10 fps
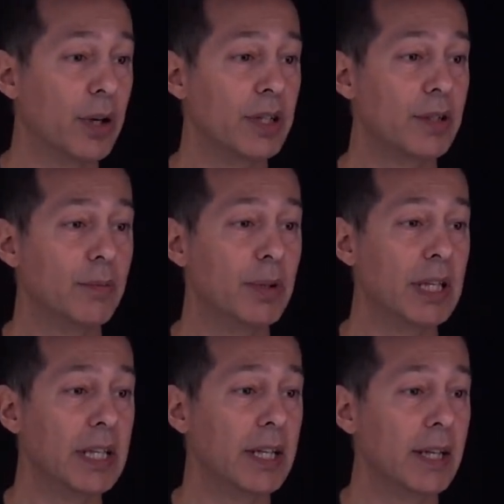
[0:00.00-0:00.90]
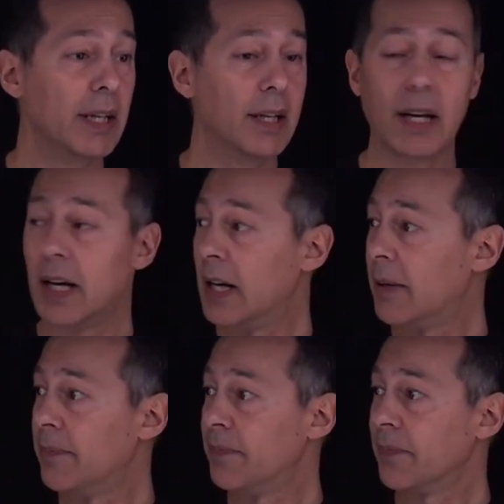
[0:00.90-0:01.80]
to be
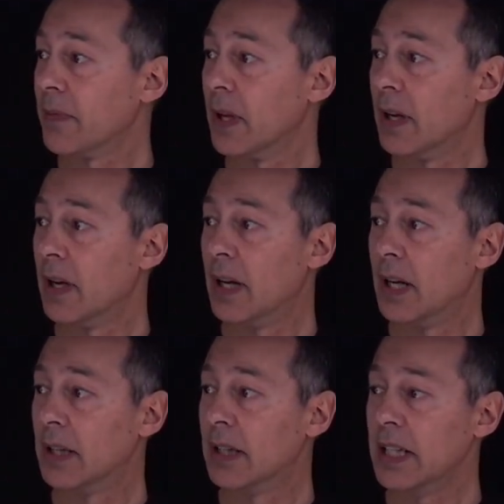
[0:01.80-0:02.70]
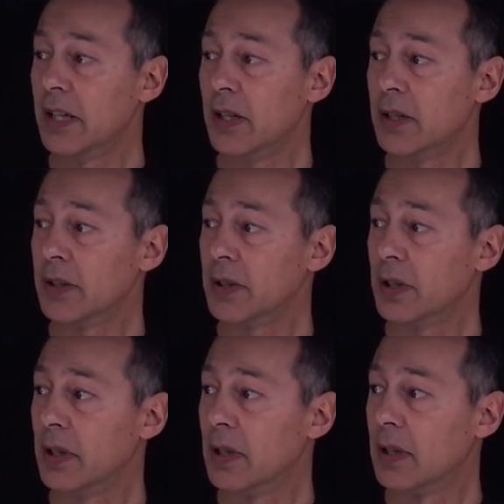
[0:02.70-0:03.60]
liters
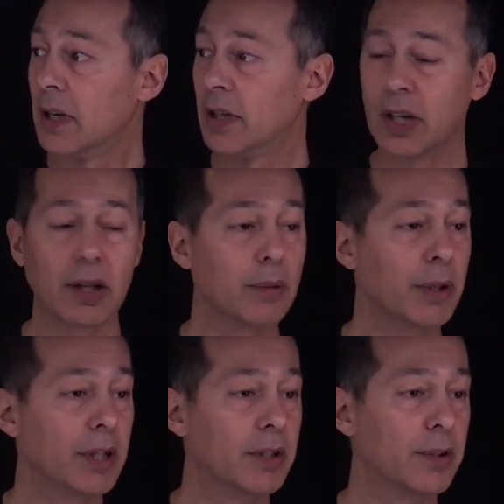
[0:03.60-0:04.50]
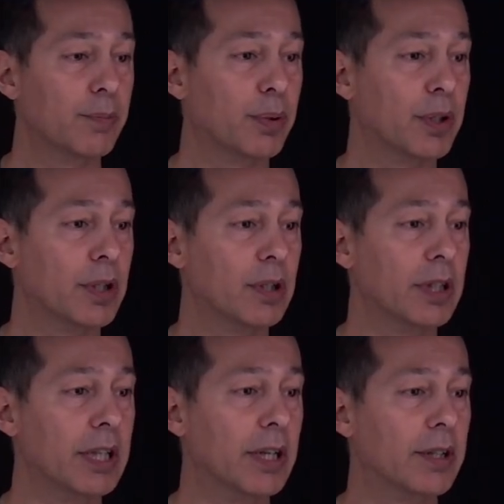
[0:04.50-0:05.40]
or kilometers per
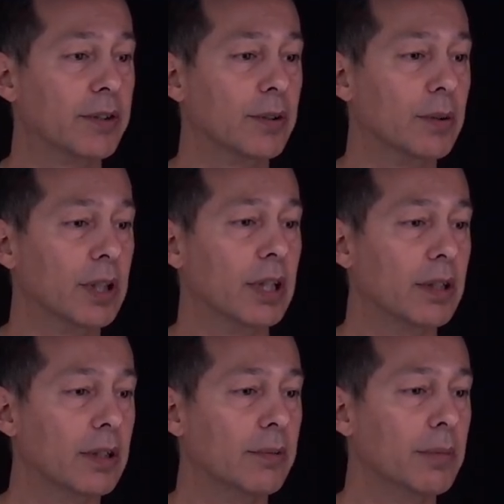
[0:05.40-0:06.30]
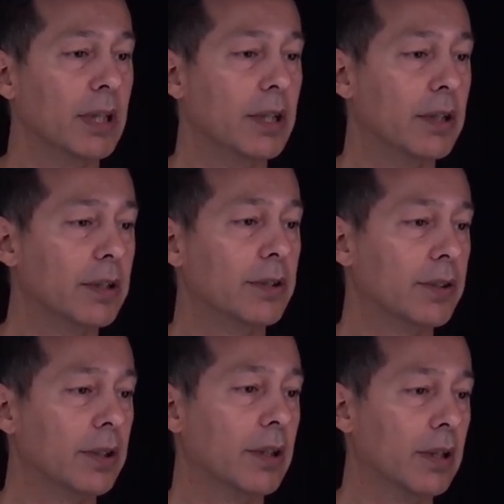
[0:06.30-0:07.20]
liter. So kilometers
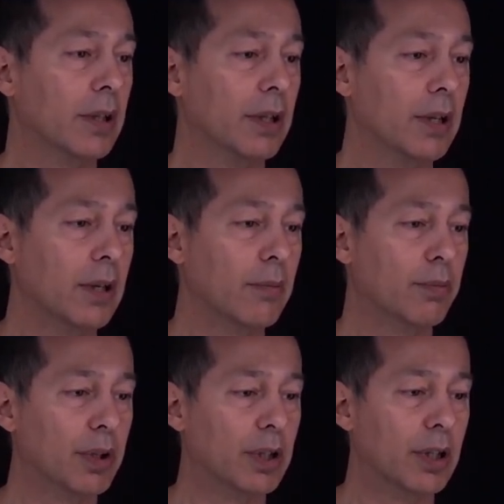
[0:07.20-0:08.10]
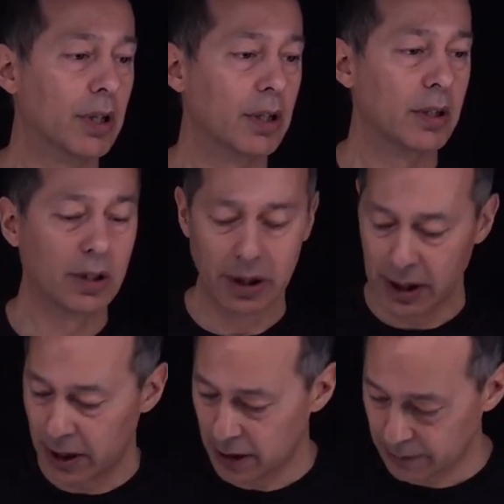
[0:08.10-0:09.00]
per
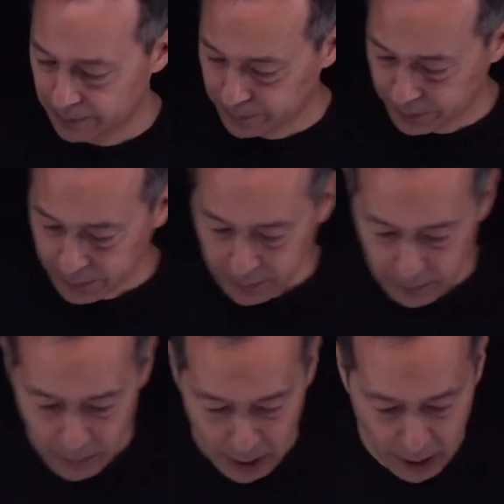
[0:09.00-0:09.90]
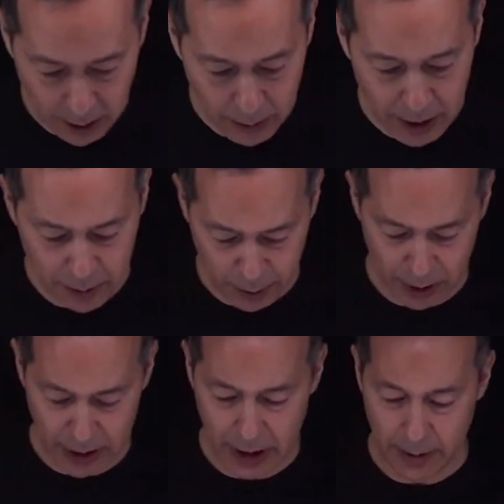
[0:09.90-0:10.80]
liter. Kilometers per
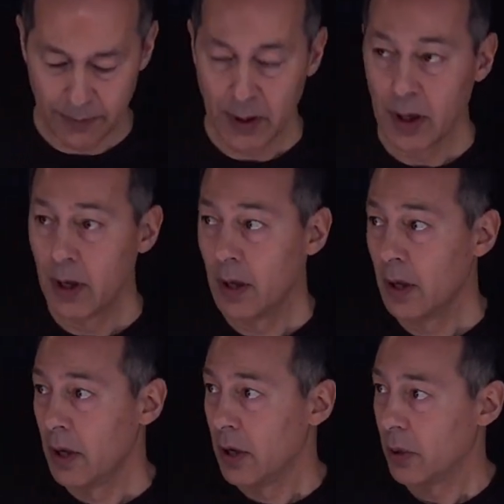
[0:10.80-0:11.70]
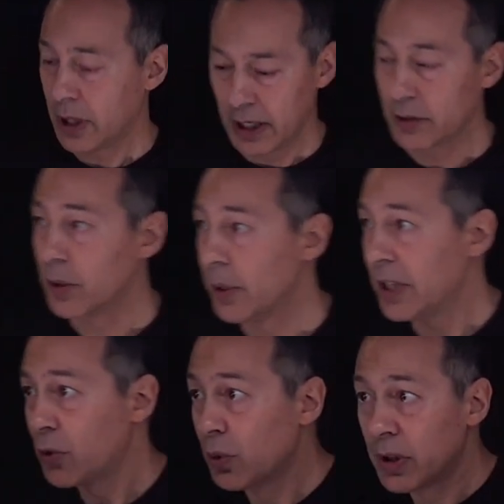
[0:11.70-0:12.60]
liter. Okay, so
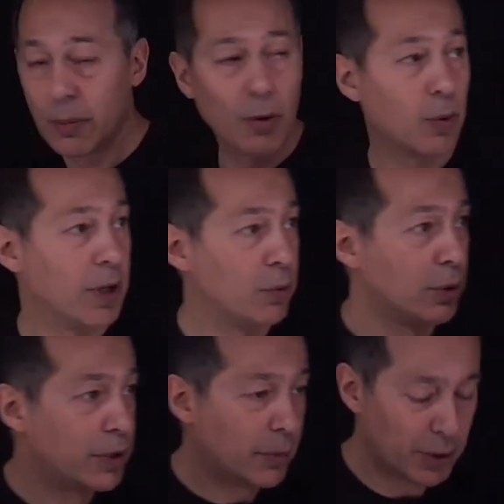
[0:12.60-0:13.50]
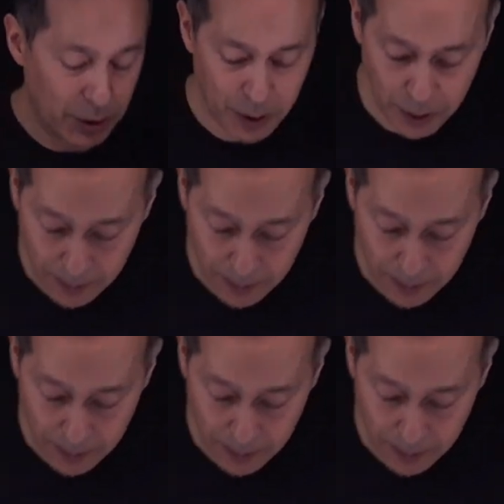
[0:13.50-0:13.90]
that's rule number 1, rule number 2.